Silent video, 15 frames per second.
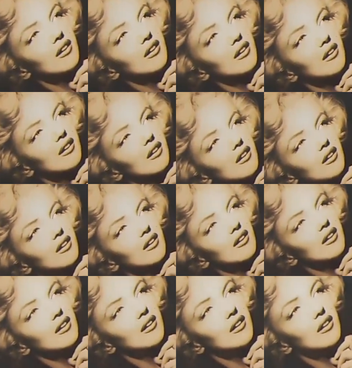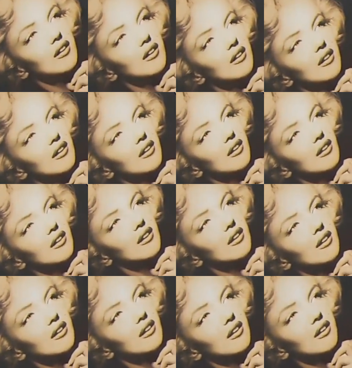uh, lawnmower, but it's a
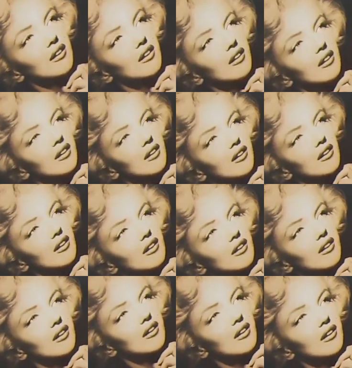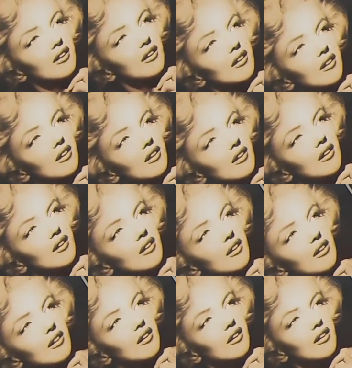Honda engine,
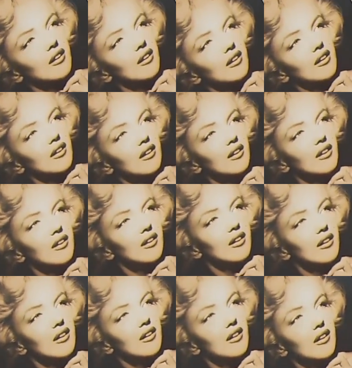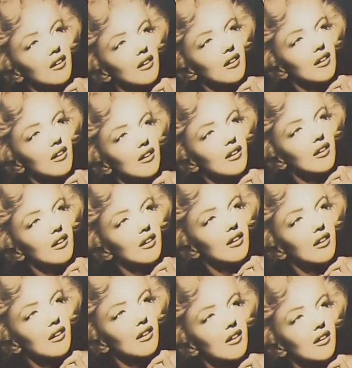HCV 160, so decent
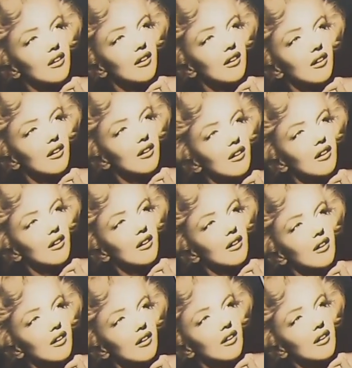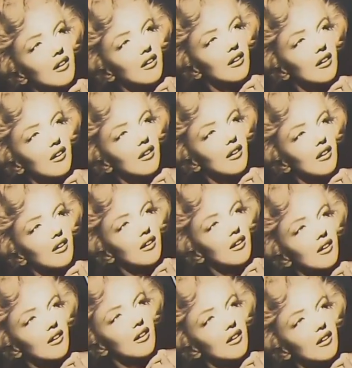size. Starts right up. People
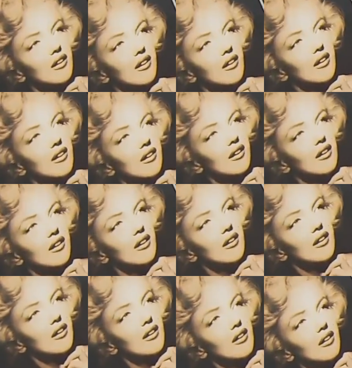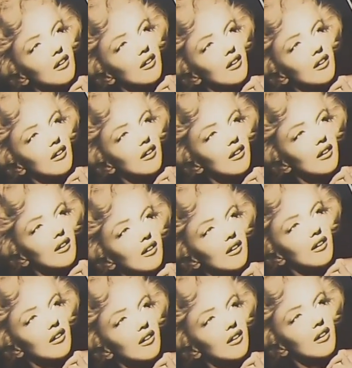love Honda lawnmowers.
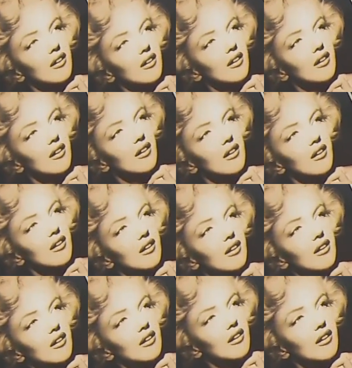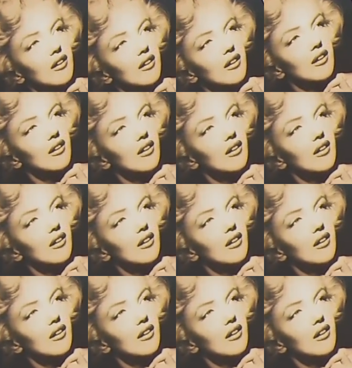I sell them like hotcakes.